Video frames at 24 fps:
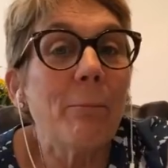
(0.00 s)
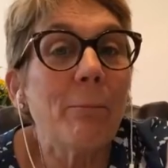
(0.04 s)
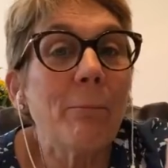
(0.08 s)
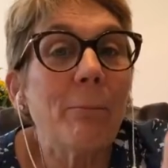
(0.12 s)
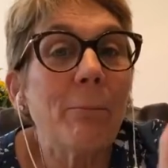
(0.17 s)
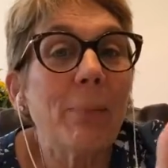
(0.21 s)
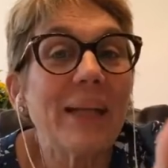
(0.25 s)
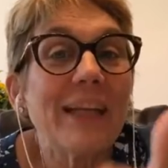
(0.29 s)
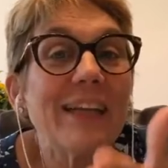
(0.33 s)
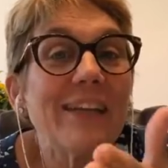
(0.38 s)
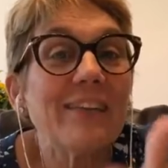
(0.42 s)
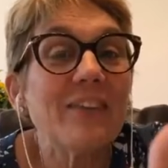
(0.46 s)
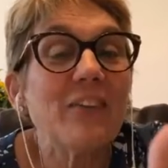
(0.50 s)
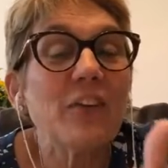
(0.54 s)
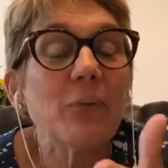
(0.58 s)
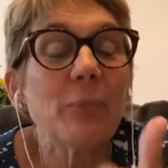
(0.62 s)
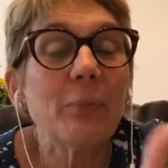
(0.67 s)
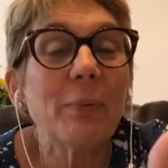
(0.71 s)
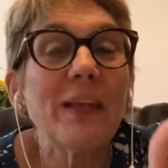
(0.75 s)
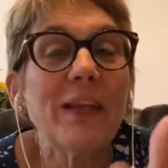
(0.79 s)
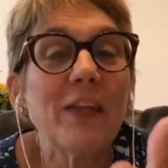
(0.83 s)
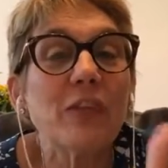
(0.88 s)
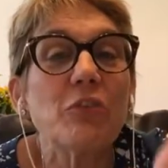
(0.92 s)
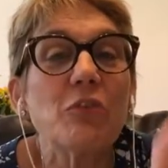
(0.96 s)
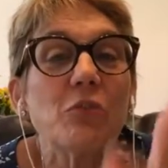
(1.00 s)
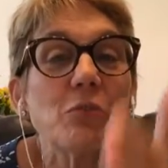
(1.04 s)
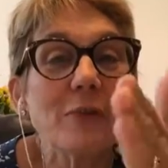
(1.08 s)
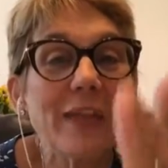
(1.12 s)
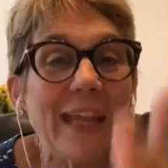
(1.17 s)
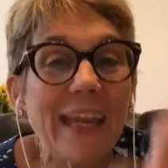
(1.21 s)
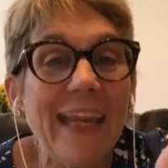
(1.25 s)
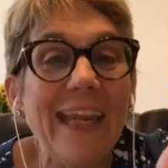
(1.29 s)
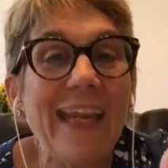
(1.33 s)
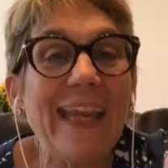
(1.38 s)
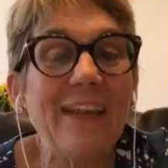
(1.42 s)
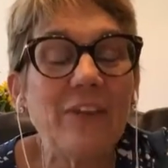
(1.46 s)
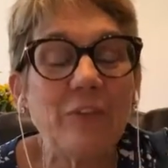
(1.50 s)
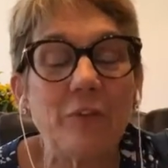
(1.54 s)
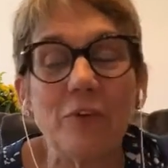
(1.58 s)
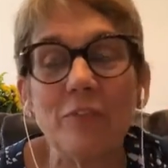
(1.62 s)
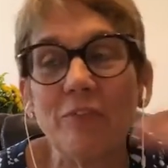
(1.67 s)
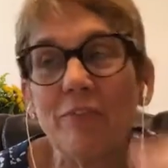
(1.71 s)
But it just because you can do it.